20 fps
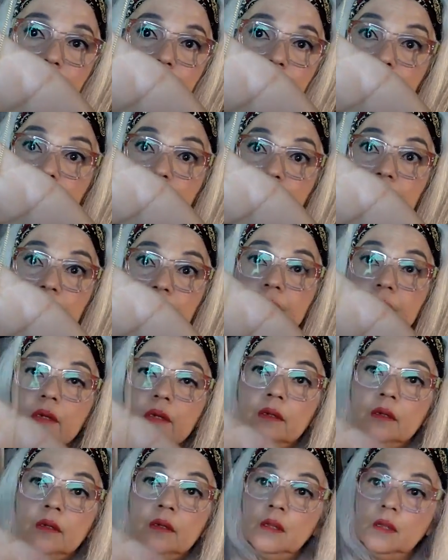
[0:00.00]
I can't
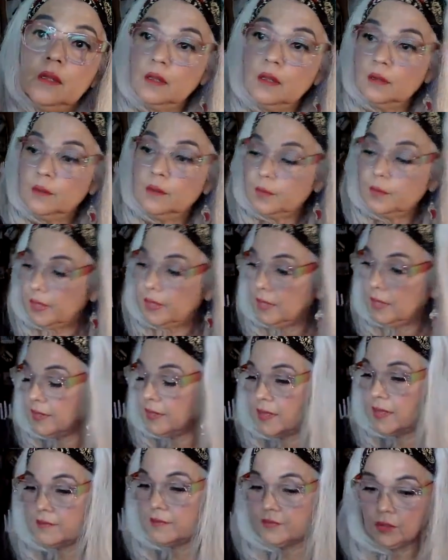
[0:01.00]
tell. But I like
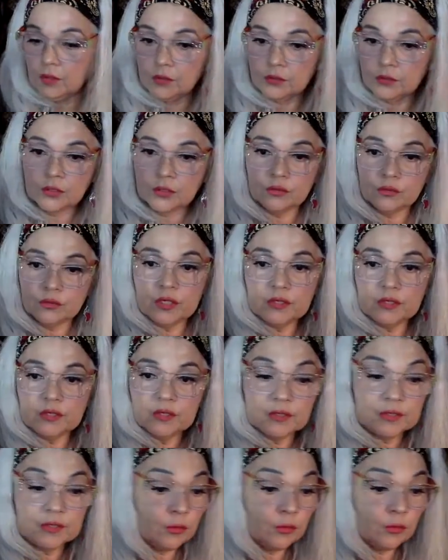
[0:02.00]
having gold tone chains
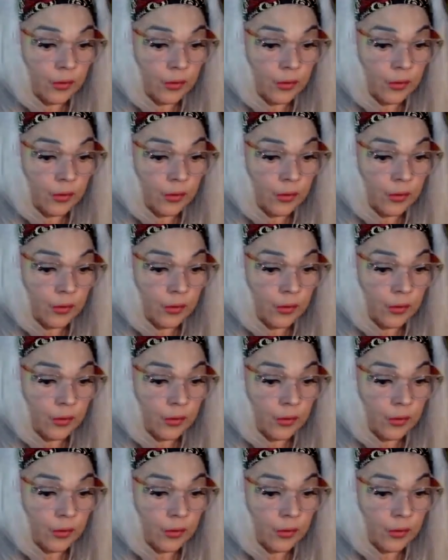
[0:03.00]
because they're